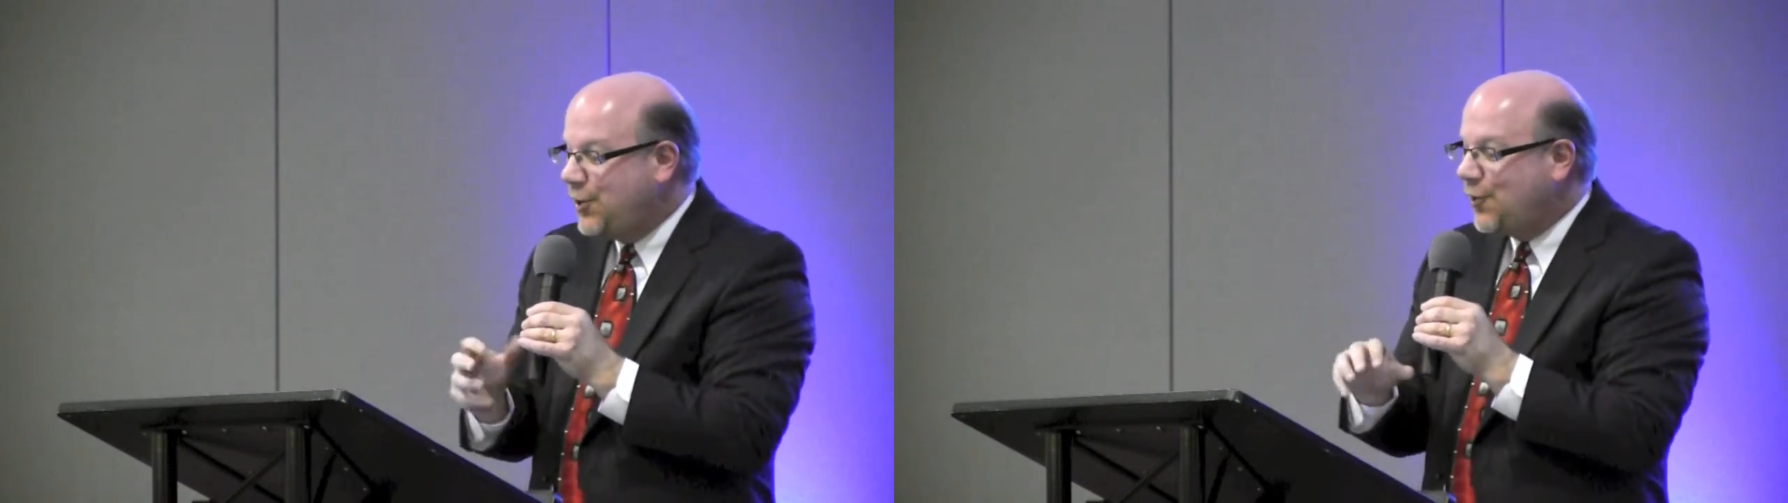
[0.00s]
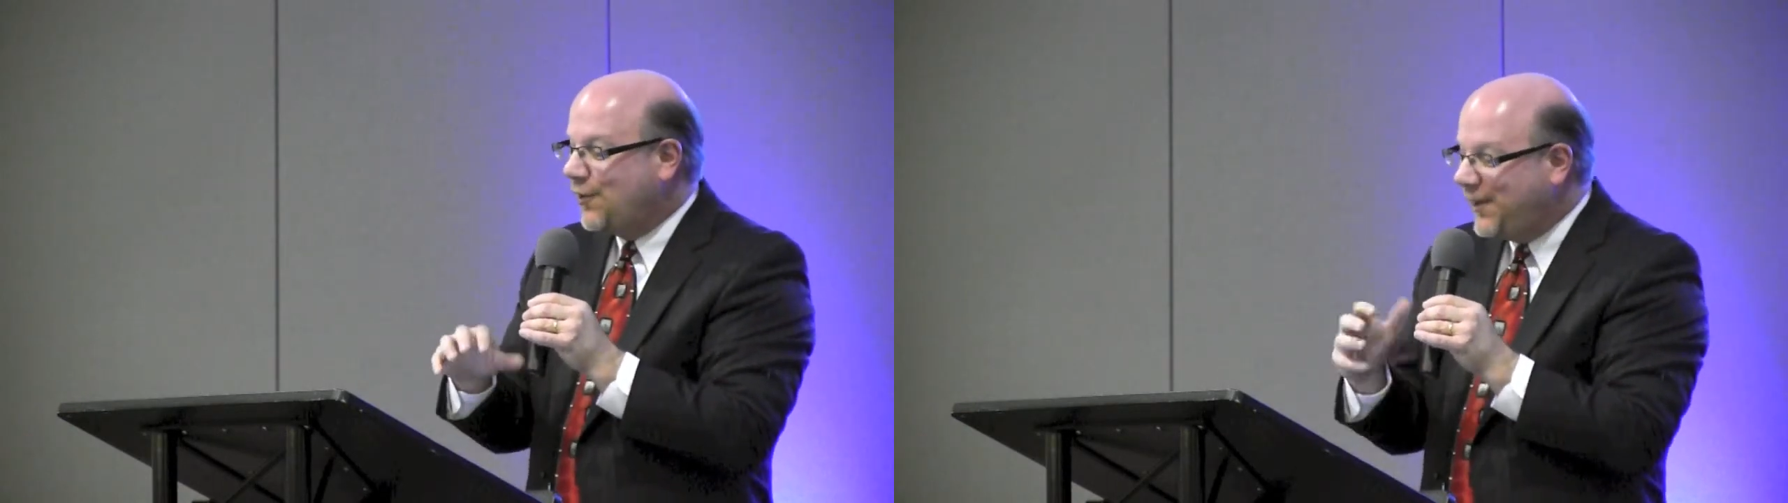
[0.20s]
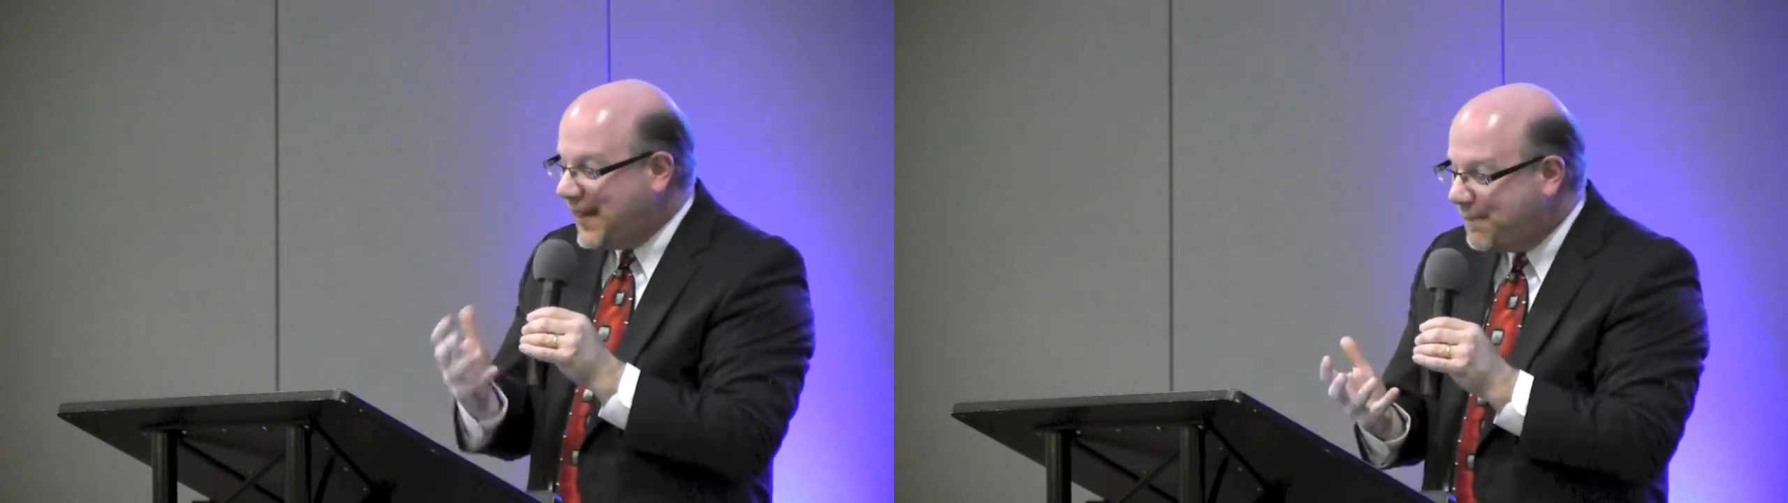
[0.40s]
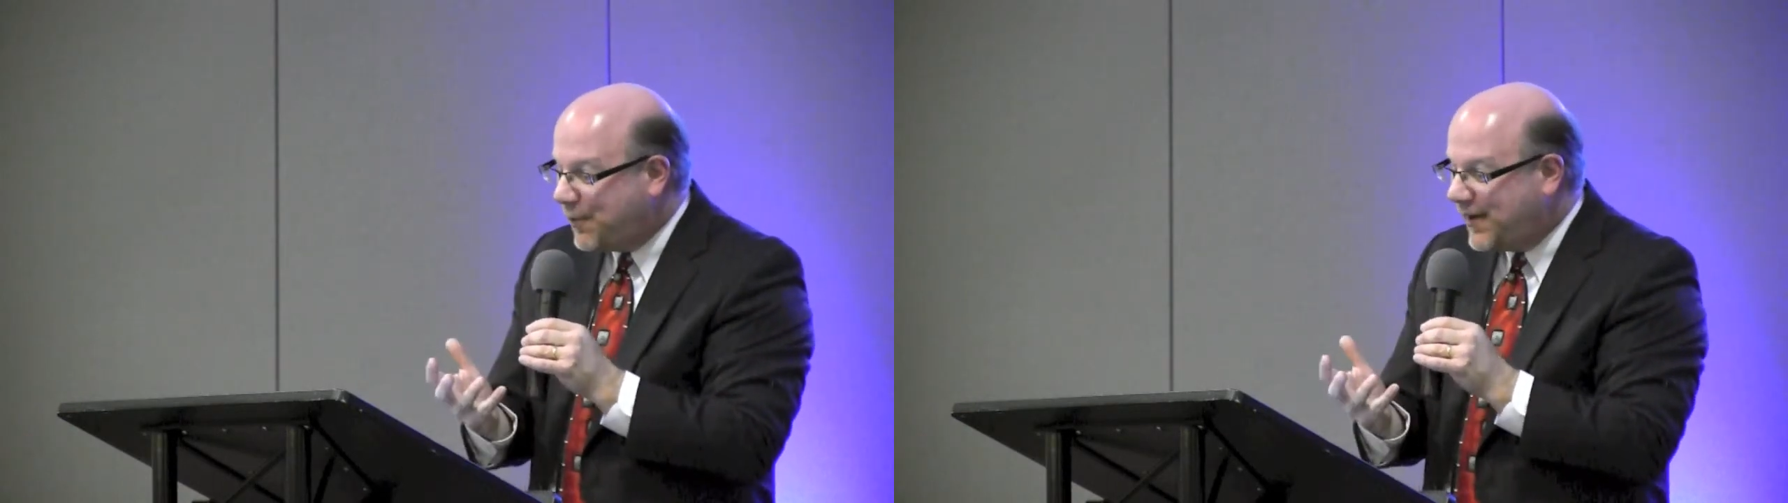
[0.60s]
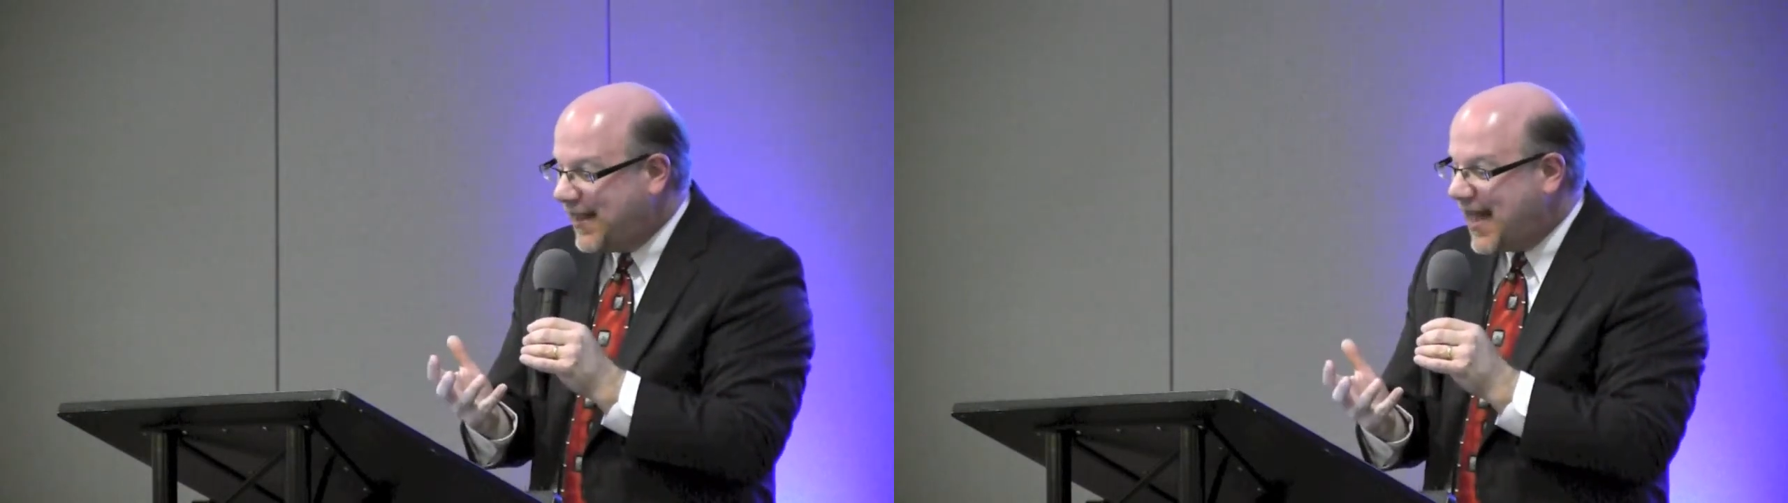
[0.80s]
Your
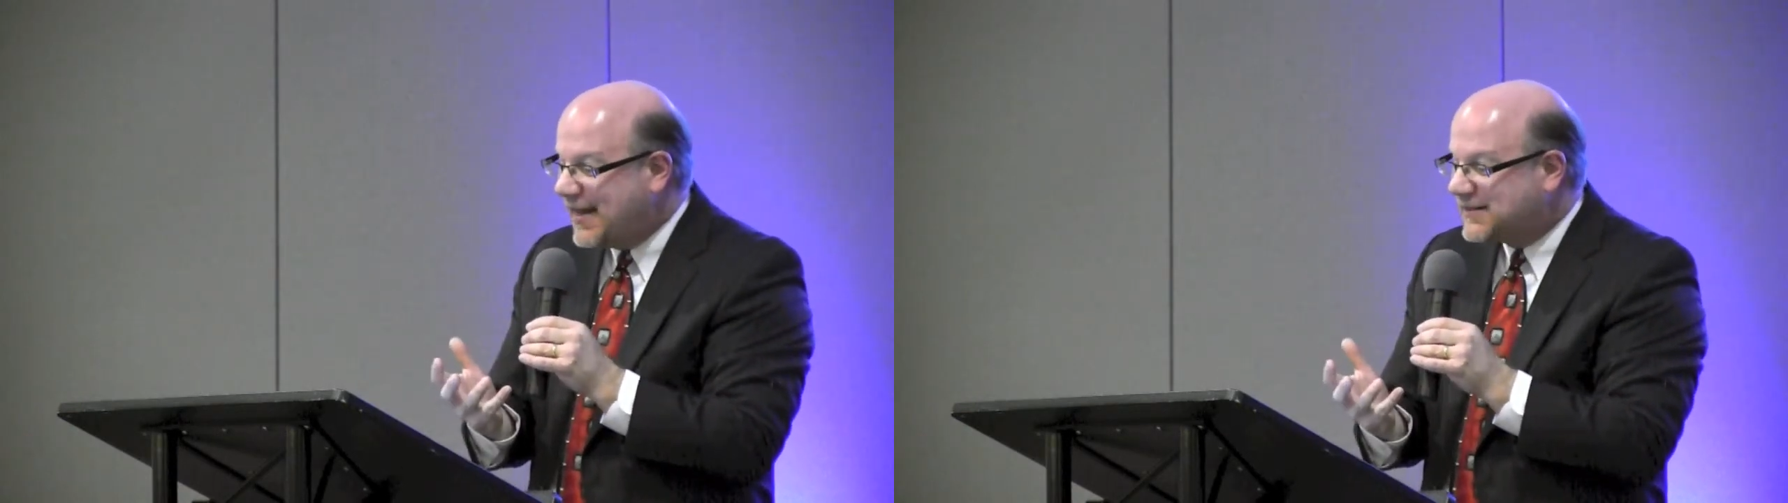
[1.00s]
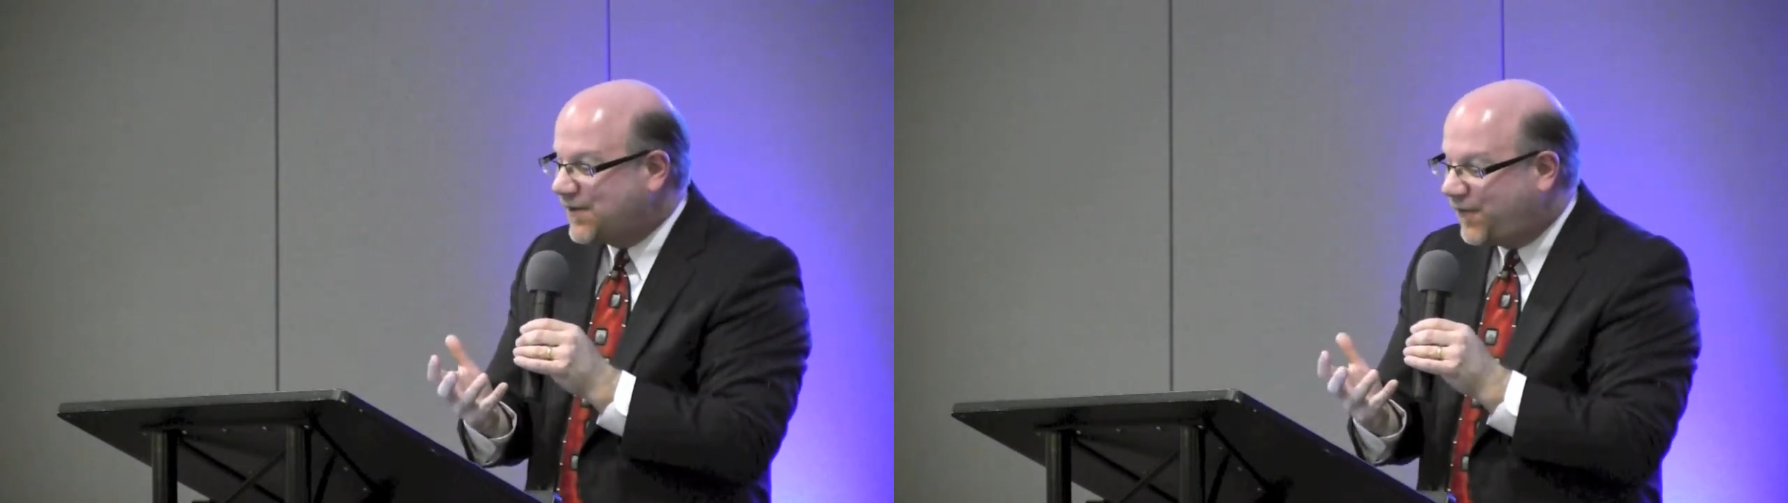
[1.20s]
liberty and its